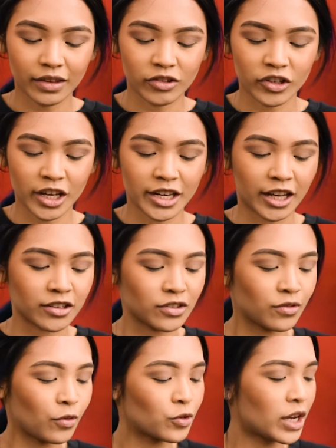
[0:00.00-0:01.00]
the shade next
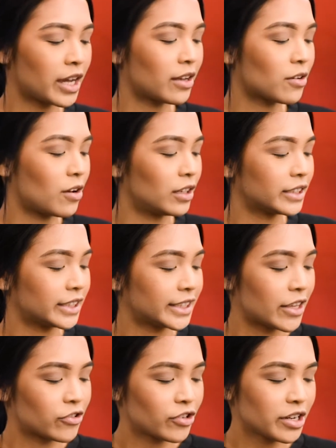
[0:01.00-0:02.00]
to Volatile called
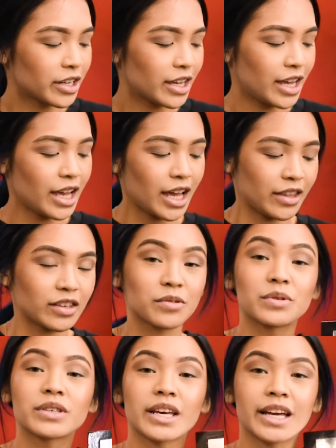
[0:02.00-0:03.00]
Eccentric, and this
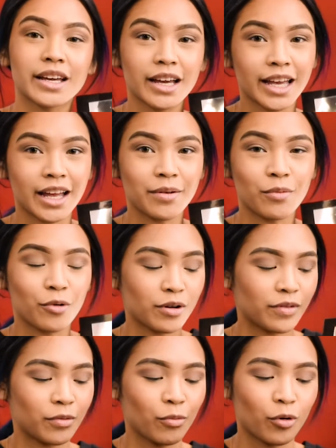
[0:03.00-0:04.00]
one's like, again, more of
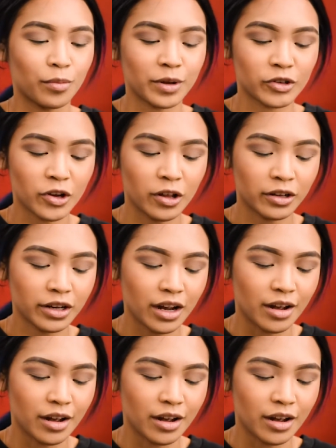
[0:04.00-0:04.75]
a warmish color.